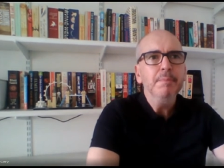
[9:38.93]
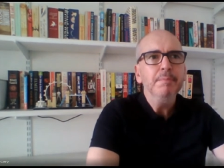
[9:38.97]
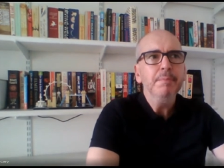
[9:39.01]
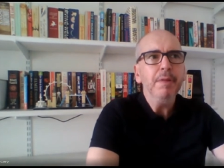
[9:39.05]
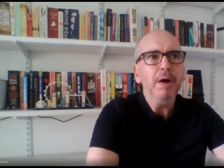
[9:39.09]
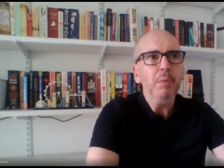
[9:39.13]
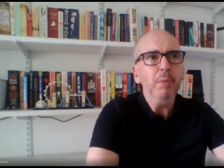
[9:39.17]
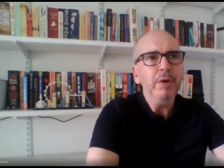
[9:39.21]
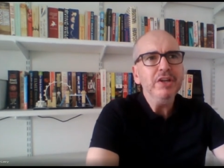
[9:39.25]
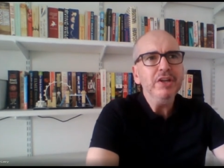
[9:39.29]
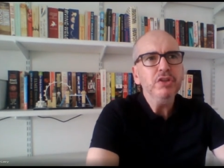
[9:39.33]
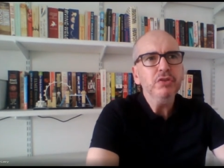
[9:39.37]

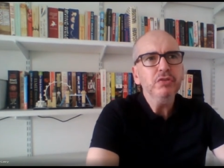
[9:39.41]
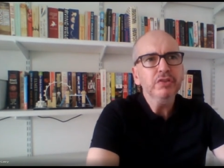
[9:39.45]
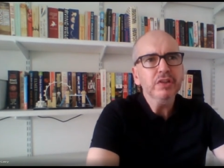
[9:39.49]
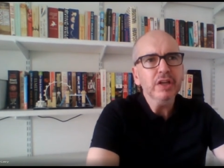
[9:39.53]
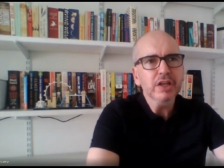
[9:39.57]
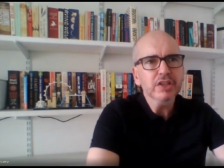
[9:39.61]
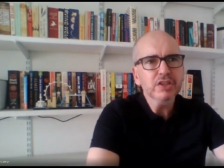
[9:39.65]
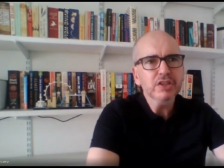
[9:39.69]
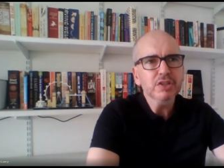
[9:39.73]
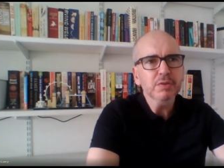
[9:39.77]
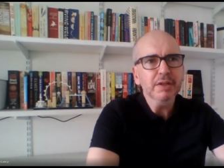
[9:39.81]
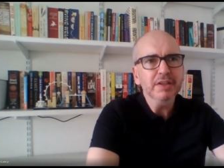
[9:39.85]
But when you
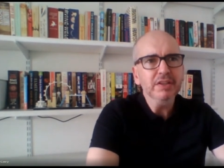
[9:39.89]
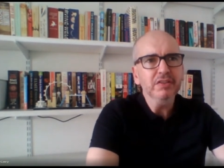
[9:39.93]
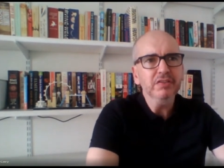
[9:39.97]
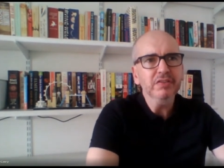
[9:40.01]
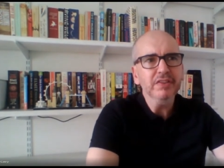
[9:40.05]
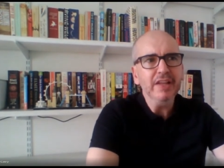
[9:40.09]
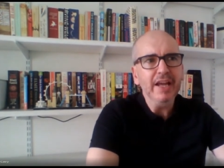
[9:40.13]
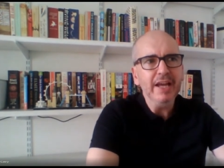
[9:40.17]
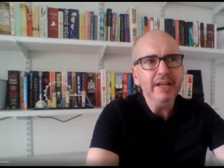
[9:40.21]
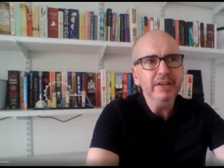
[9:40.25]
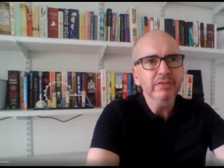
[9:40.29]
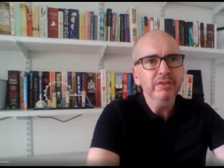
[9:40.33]
start to
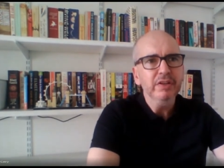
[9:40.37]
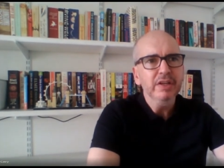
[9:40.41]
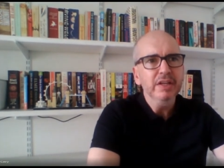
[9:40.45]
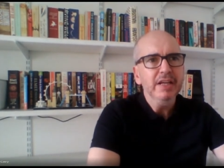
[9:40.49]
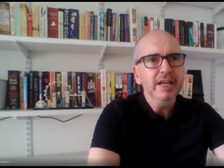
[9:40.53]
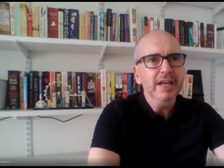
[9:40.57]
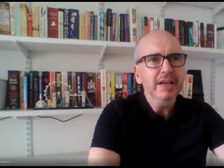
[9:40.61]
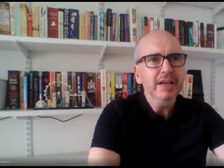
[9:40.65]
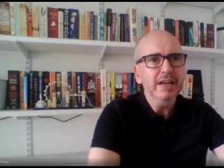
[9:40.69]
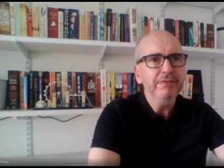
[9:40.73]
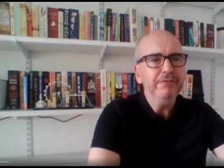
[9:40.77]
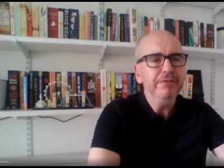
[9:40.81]
understand
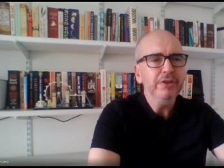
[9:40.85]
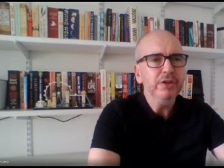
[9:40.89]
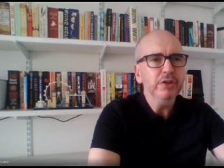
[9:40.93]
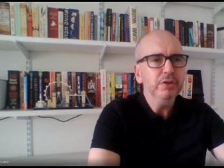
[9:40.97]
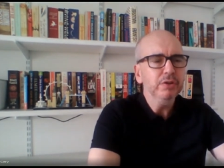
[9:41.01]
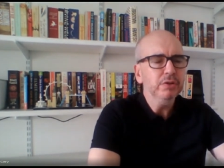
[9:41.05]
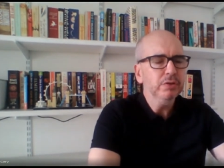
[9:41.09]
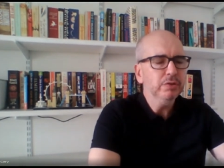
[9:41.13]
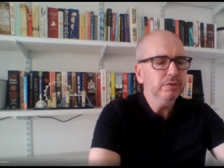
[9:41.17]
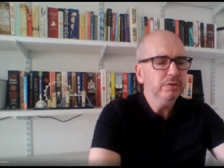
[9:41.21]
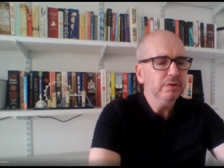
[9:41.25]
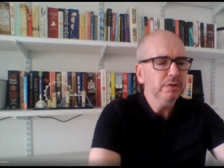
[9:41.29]
if
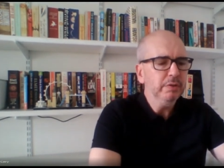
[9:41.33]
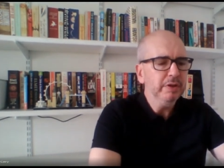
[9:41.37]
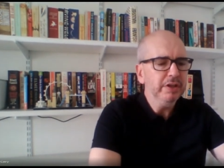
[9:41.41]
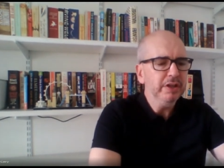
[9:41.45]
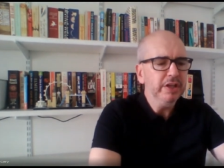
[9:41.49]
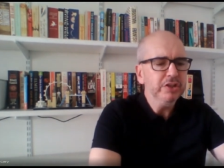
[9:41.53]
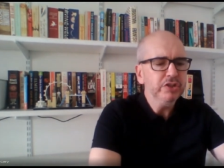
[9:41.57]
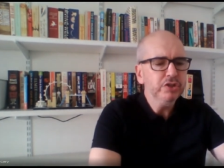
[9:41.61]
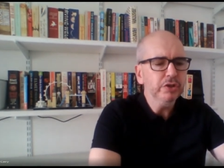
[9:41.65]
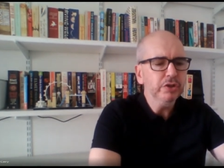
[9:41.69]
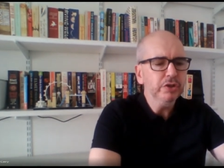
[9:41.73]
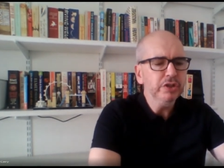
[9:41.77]
you,
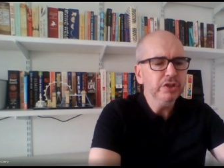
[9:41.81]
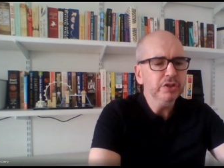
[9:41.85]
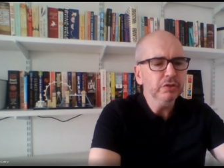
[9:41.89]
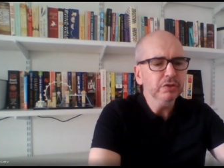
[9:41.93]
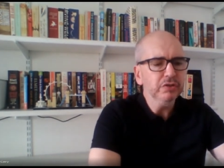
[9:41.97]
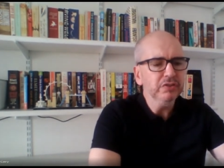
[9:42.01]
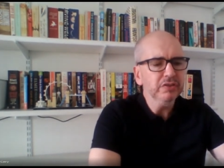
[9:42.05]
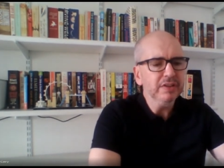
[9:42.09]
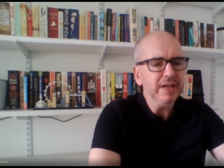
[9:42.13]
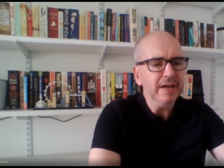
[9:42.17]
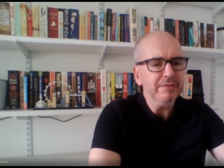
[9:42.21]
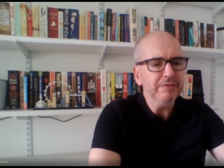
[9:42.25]
during your
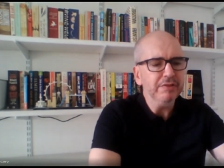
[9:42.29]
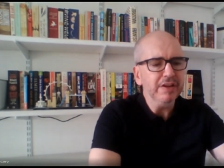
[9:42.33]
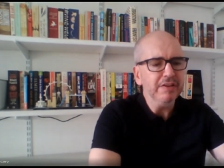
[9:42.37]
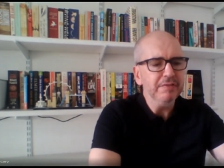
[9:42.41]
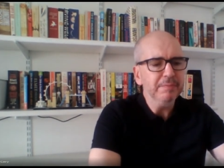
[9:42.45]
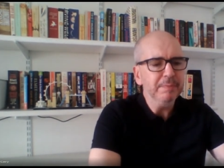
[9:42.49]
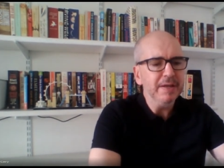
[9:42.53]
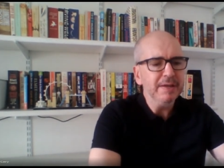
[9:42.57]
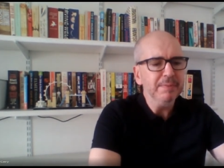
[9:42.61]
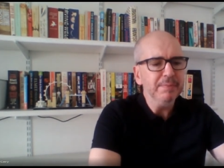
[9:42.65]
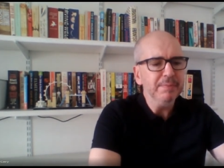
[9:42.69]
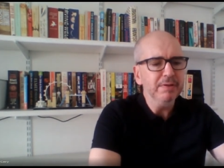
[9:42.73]
discovery,
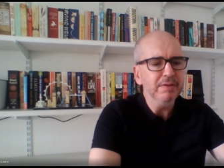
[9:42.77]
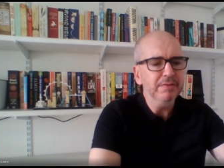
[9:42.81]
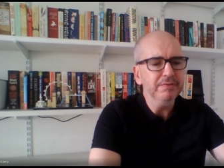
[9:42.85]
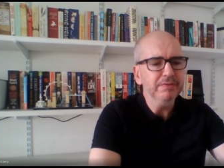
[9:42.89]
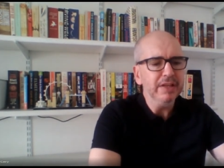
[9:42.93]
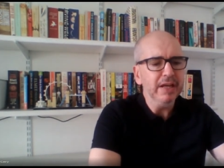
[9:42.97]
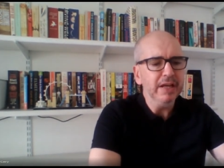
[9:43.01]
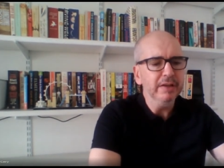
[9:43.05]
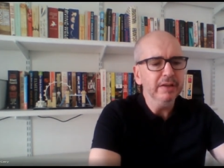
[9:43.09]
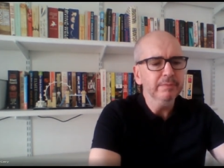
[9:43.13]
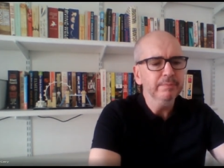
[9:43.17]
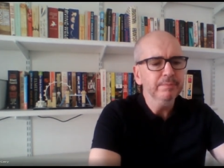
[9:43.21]
if people have
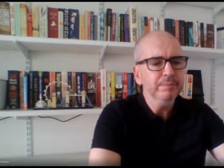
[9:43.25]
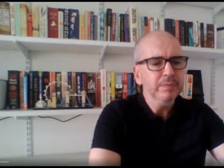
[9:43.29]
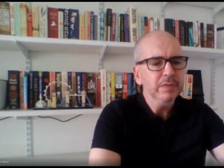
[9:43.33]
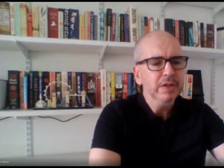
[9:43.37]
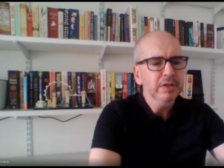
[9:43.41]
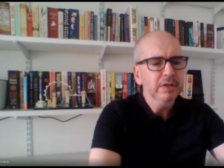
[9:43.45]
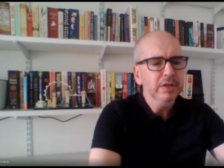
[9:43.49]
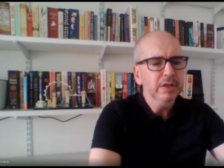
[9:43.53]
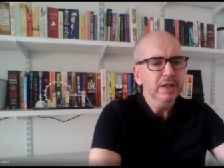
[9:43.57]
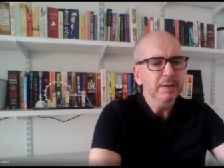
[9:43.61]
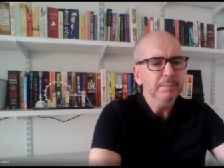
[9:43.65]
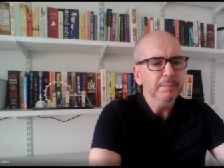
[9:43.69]
done
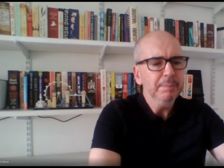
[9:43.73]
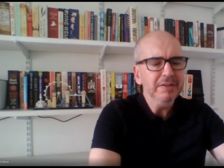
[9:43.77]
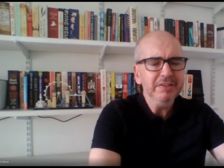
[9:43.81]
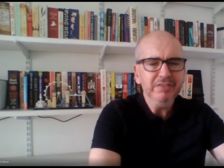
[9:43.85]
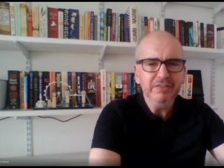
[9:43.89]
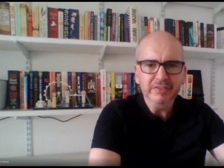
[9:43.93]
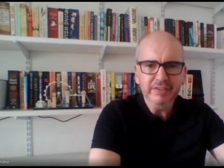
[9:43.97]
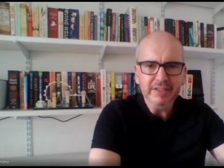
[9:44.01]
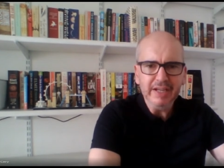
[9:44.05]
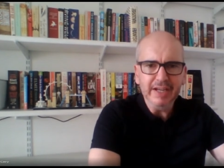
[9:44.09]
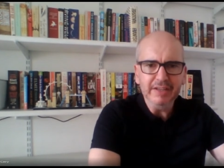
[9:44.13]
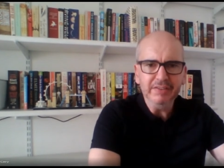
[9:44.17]

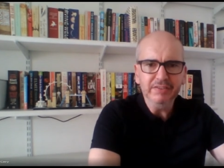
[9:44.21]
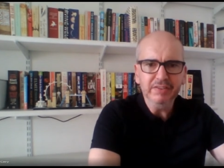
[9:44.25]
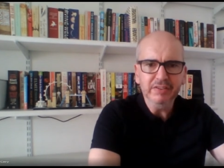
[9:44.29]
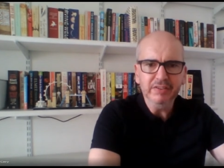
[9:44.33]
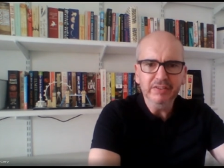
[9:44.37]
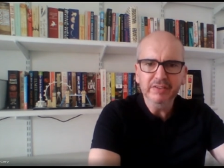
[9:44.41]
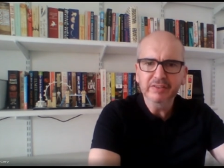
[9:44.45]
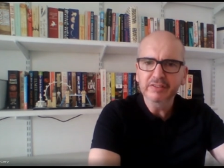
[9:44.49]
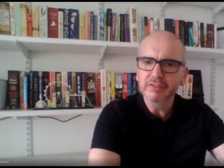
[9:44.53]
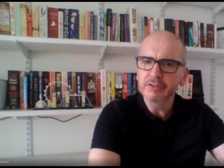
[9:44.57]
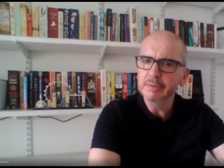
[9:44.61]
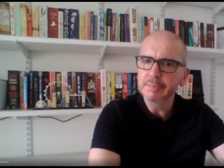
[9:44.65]
business
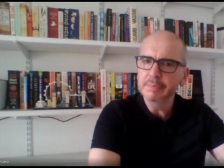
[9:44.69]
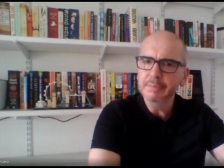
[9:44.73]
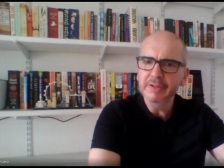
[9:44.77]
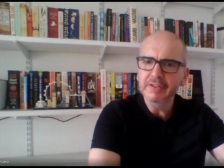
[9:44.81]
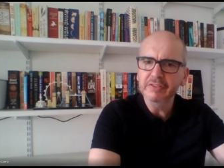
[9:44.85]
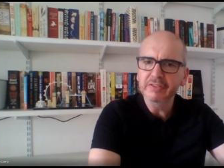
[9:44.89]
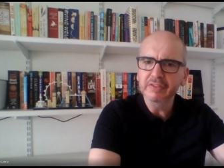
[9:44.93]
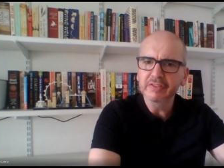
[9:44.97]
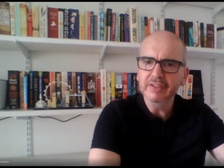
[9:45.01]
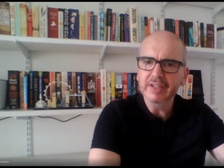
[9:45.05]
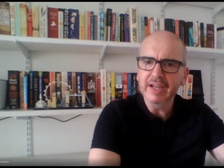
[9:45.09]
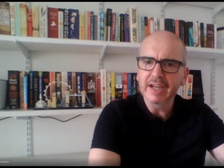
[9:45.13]
cases, is there a
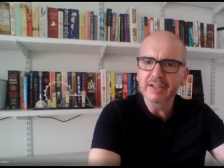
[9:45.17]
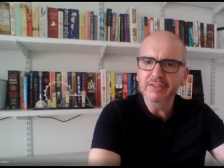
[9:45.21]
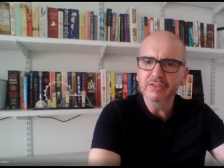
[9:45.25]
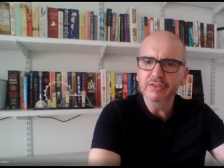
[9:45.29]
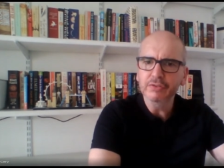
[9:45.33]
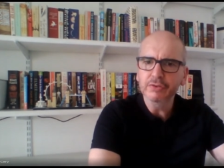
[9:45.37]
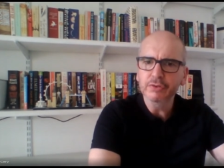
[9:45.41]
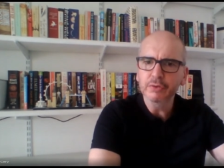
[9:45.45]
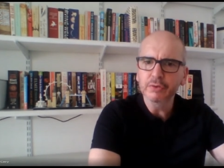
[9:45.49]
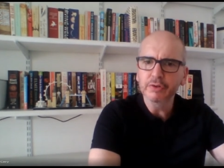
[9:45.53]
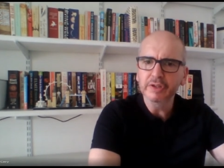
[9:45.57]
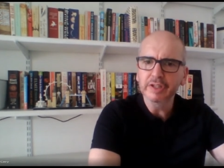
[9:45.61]
business case
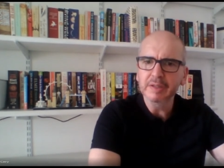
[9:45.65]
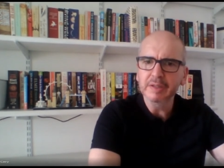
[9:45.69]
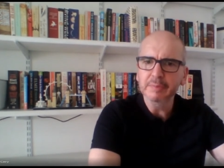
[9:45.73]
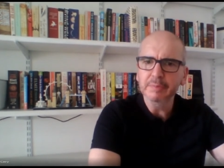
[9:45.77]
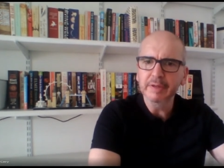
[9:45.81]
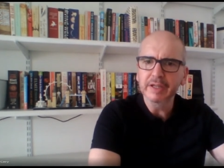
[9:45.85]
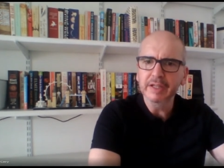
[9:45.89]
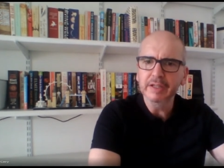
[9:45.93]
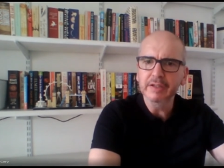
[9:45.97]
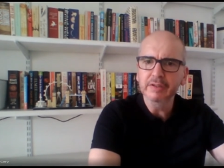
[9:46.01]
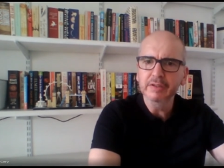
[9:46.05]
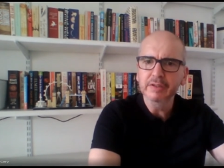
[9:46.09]
that's already
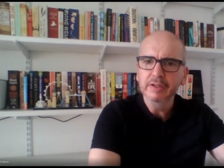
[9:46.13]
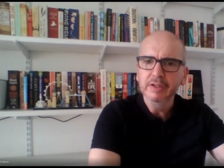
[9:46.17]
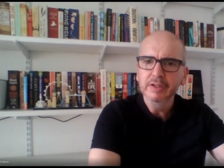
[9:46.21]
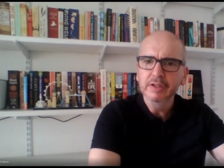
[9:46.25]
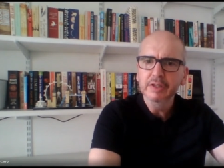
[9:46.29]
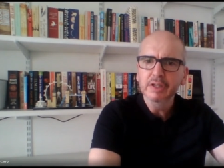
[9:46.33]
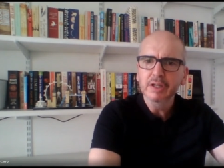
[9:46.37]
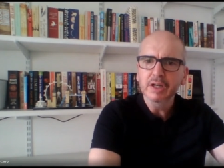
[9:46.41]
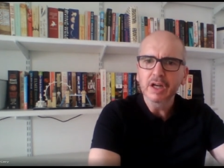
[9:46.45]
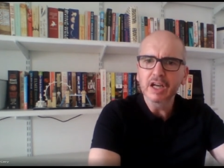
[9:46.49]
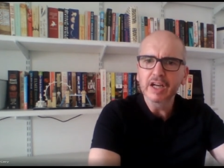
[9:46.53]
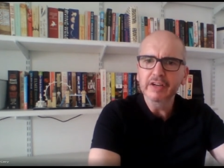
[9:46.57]
been
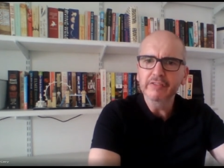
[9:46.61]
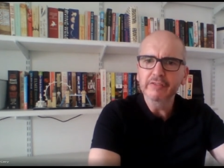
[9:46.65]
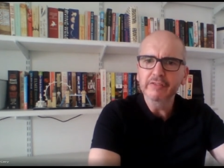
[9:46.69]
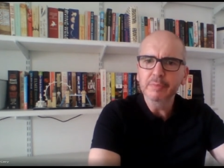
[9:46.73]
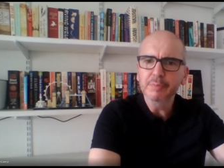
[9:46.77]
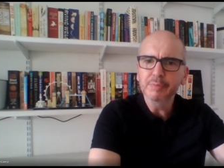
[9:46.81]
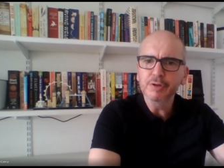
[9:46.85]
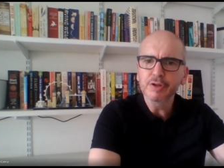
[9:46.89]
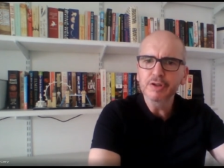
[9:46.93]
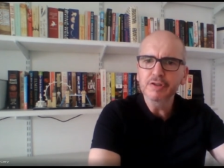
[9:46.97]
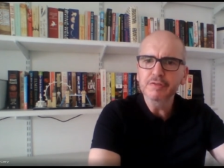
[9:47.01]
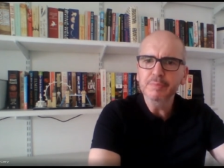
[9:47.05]
kind of
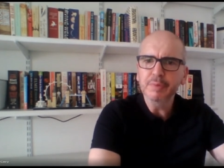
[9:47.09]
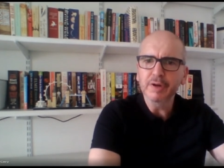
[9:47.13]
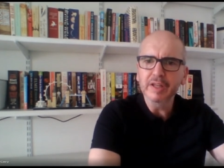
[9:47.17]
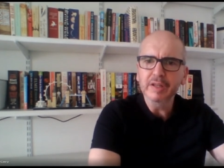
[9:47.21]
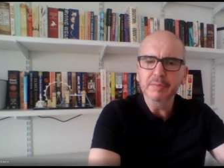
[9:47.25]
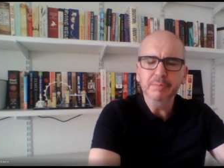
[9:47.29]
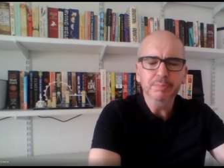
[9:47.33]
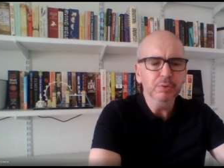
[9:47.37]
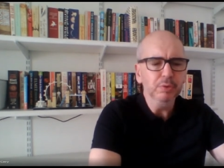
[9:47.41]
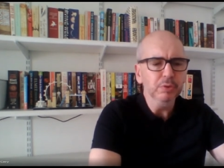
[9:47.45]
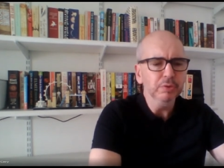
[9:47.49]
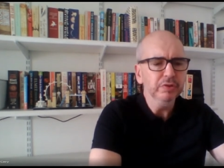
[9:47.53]
approved by
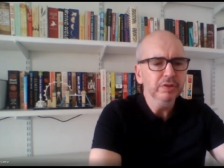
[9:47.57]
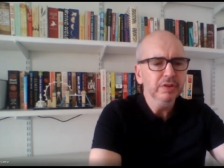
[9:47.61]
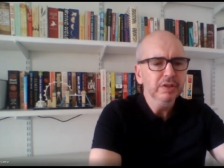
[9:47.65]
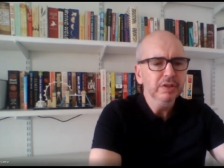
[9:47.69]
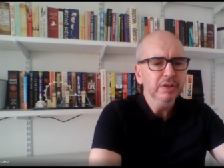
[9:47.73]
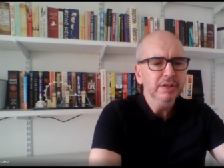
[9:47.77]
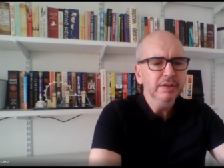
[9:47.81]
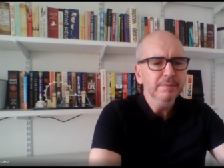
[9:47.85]
the board?